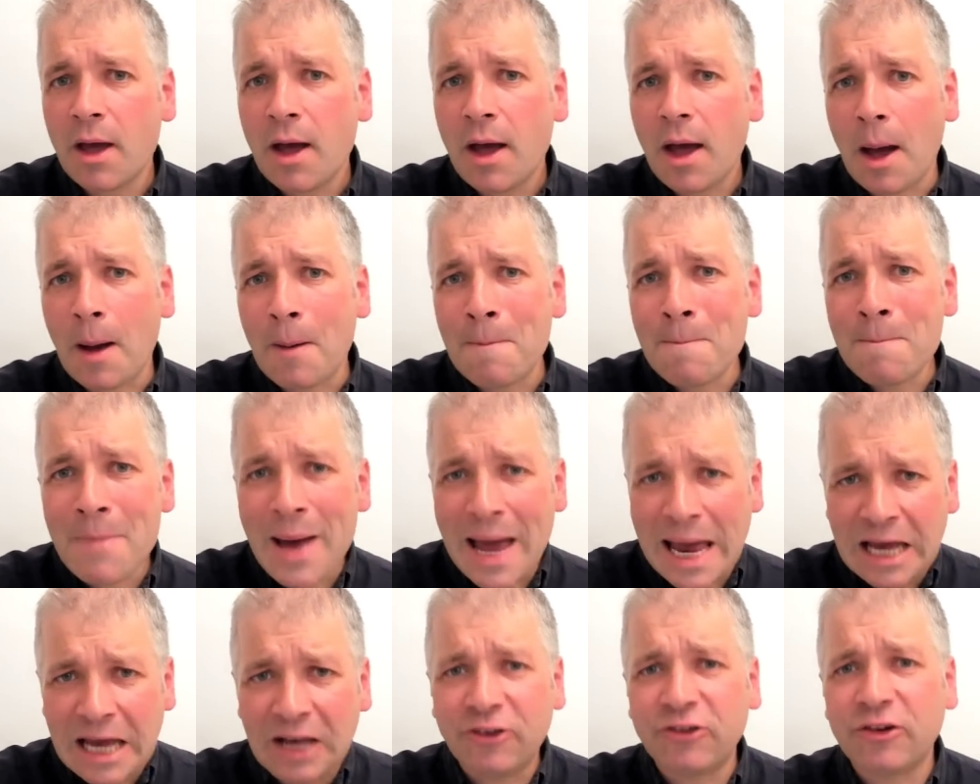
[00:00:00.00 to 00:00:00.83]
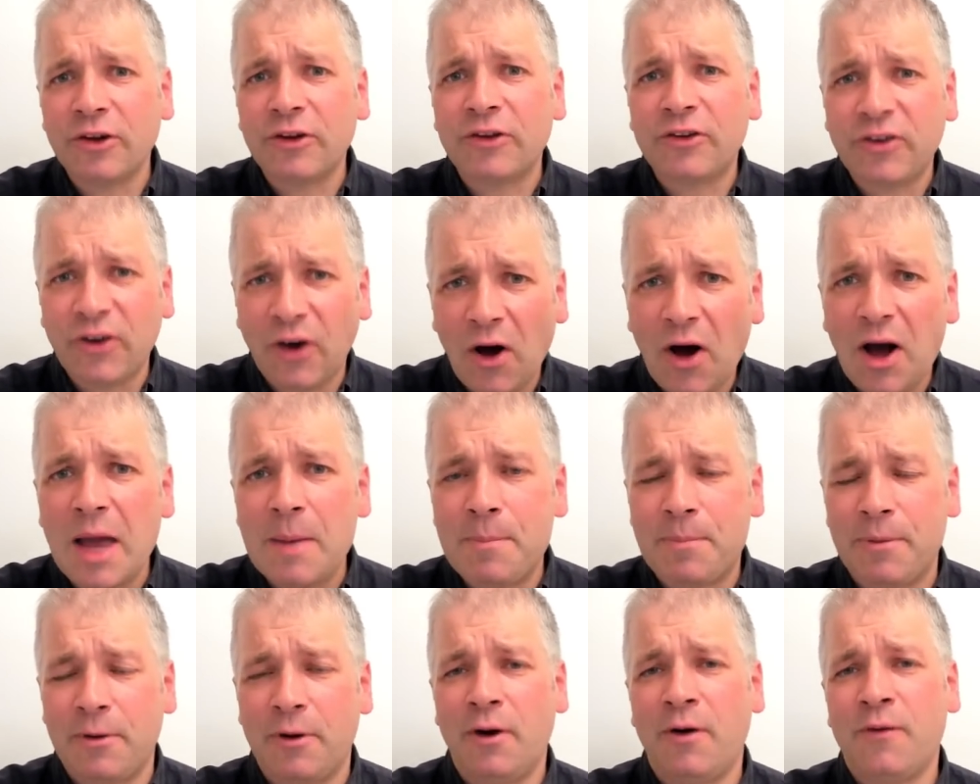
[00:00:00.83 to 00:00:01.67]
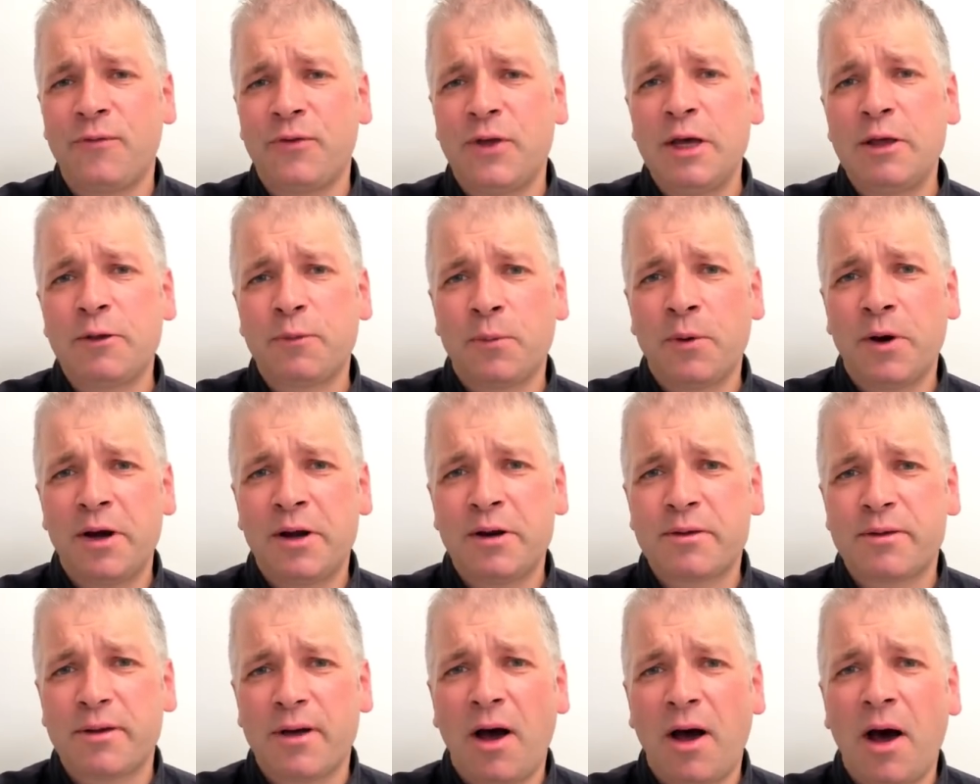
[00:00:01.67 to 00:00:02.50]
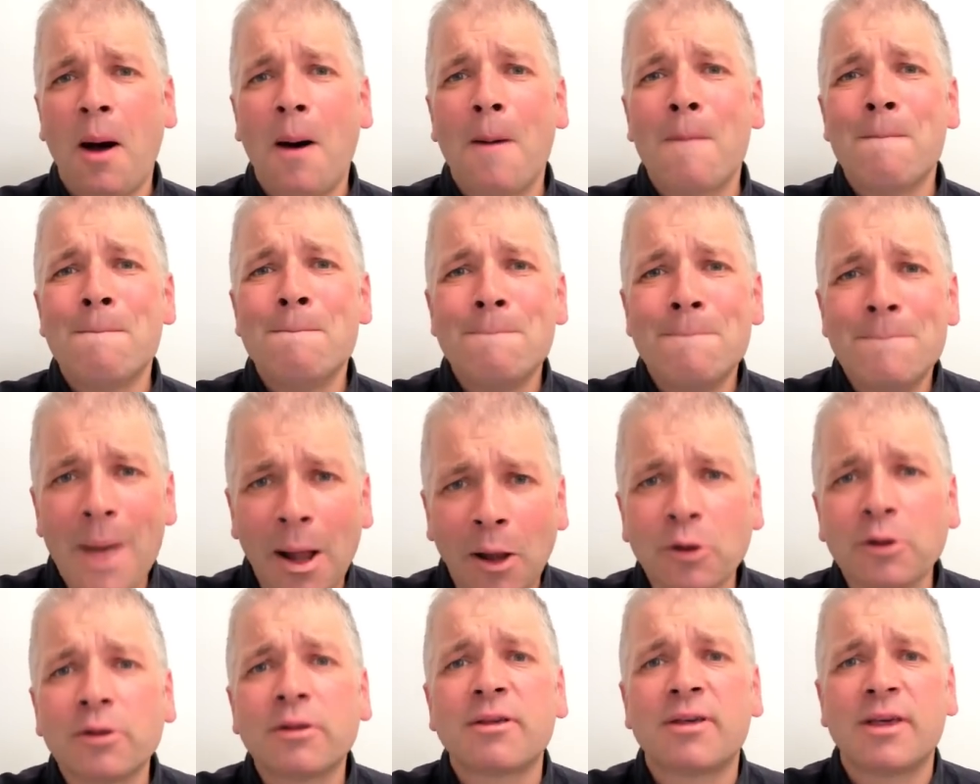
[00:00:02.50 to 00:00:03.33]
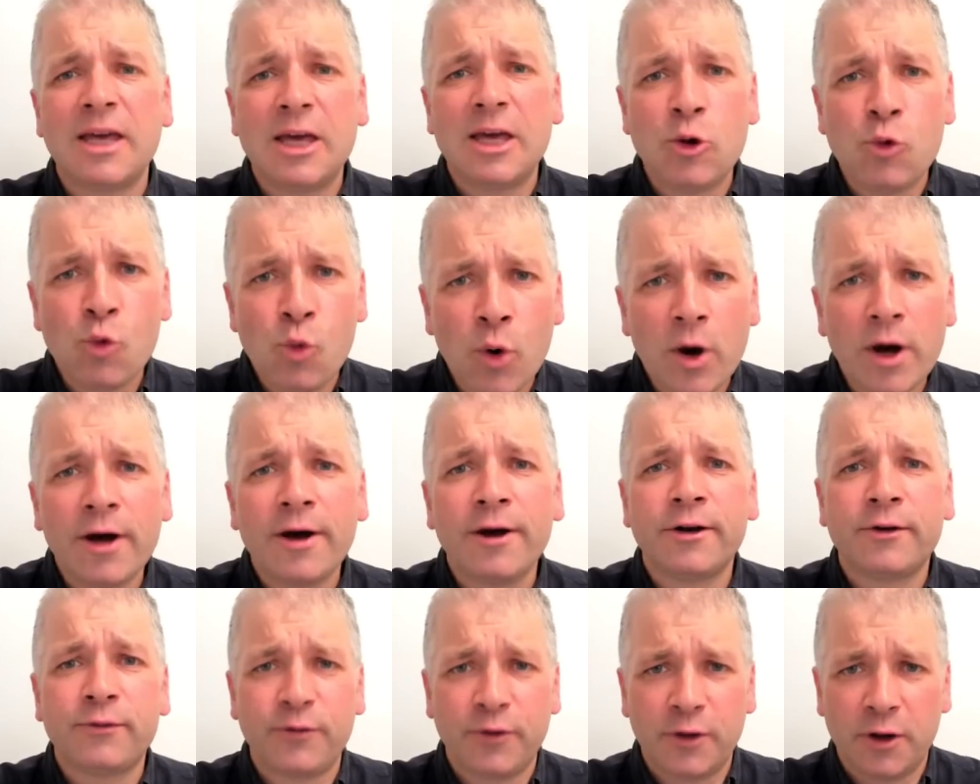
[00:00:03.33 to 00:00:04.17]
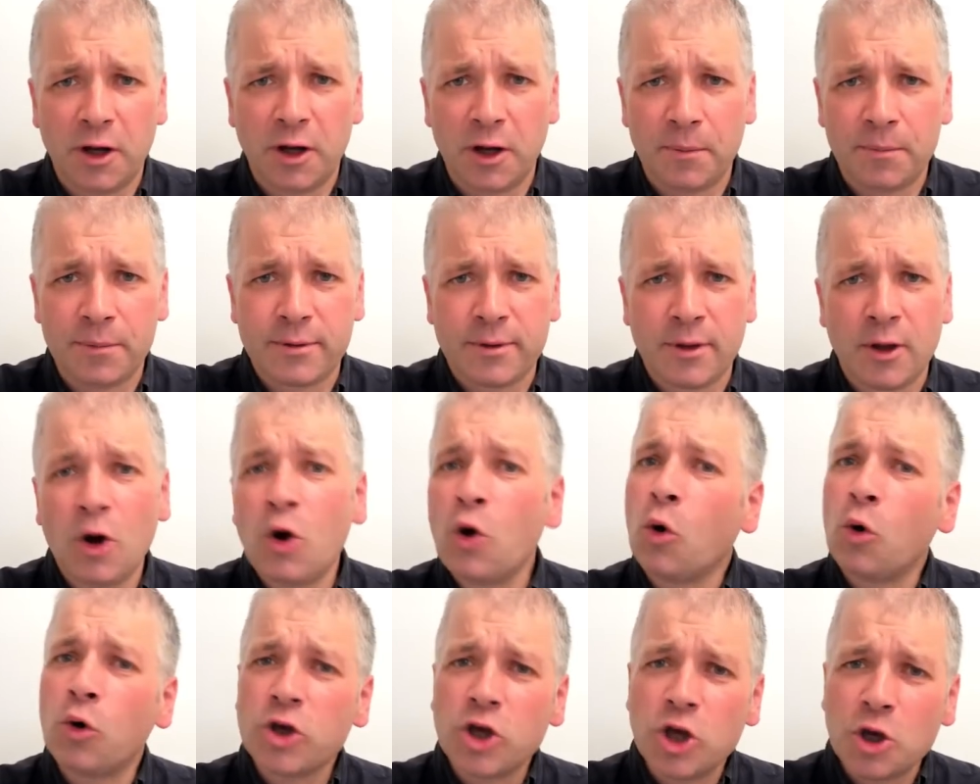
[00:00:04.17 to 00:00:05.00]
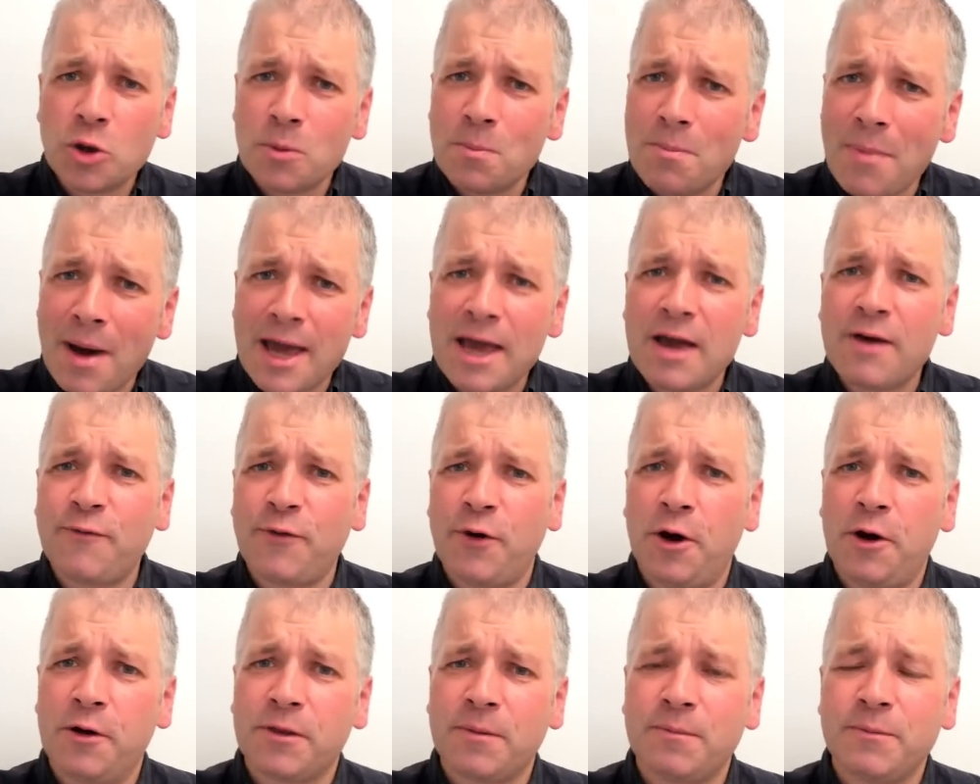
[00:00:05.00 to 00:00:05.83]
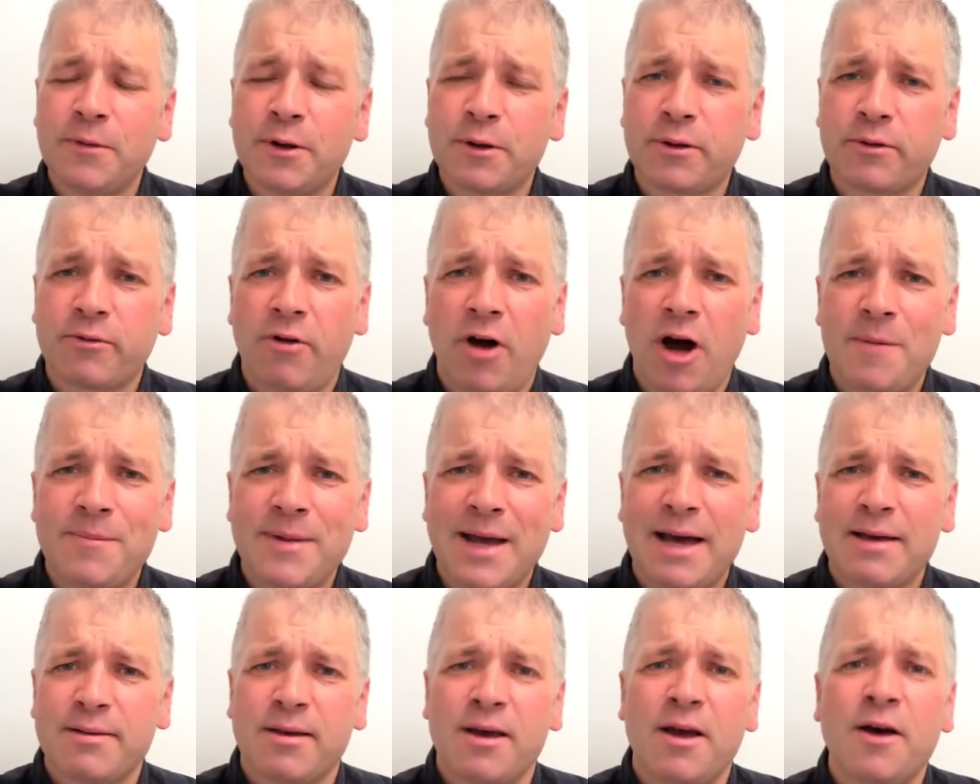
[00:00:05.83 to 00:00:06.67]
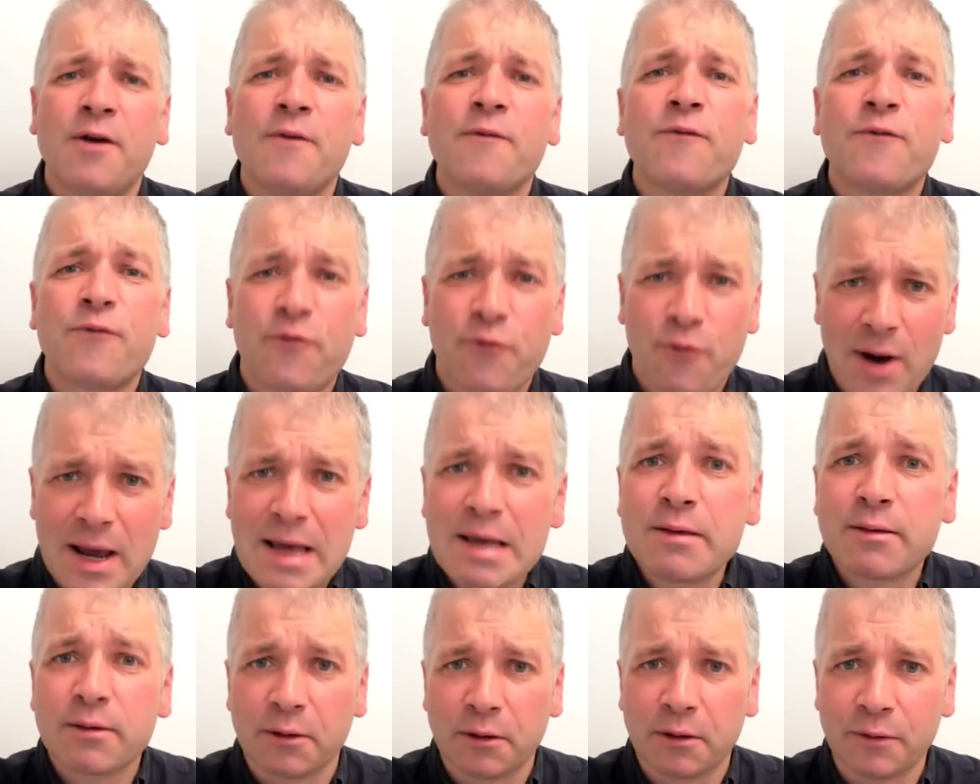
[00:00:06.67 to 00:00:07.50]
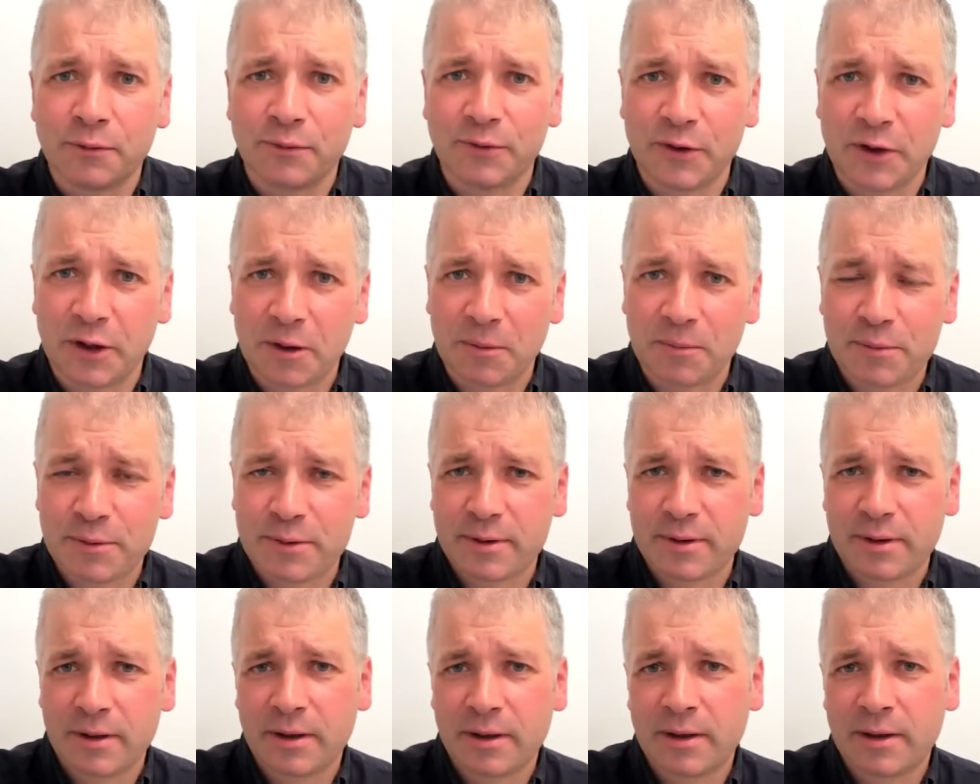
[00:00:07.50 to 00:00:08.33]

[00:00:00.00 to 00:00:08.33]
A major type of these words are multi-word verbs, or you may have heard them described as phrasal verbs.